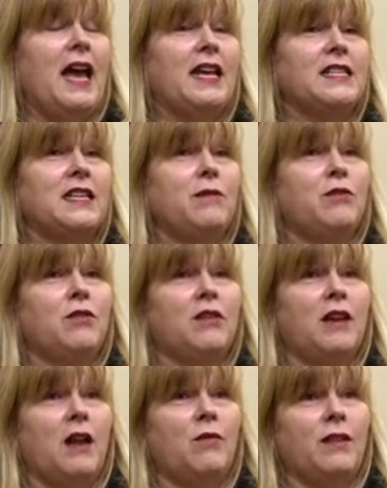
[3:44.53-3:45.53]
I sleep through the
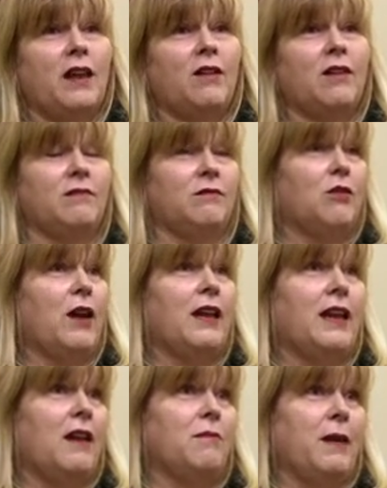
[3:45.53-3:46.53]
night without
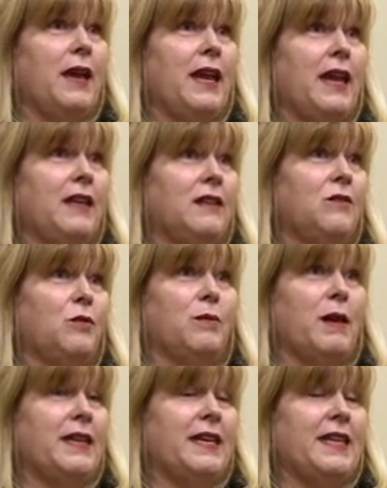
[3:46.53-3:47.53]
crying out in pain with
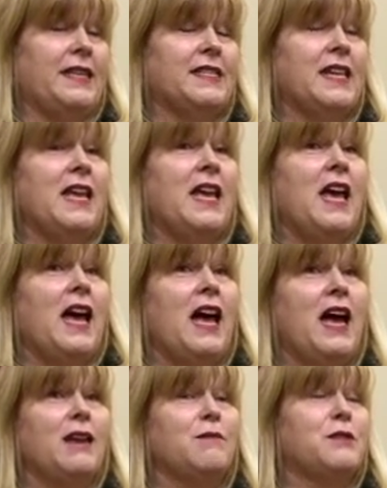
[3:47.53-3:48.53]
my knees.
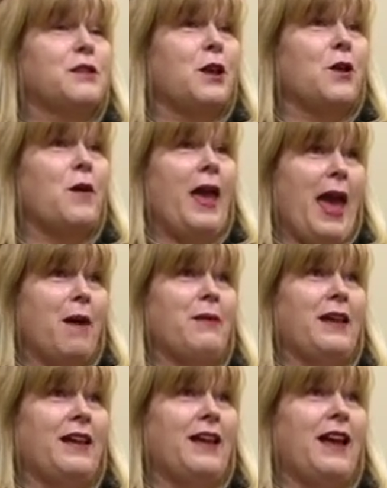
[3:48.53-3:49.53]
I am so
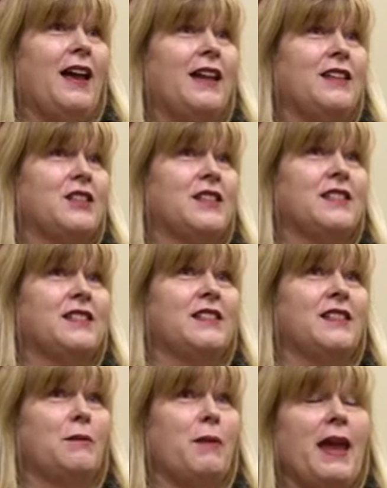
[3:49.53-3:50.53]
happy.
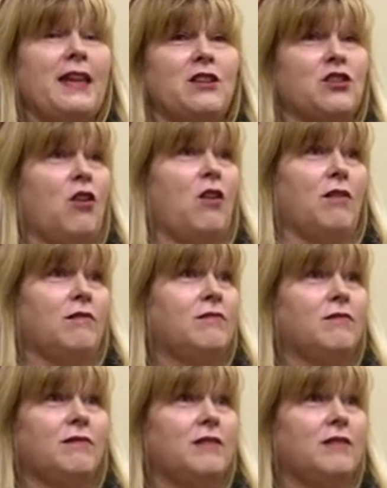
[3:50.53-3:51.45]
The pain is gone.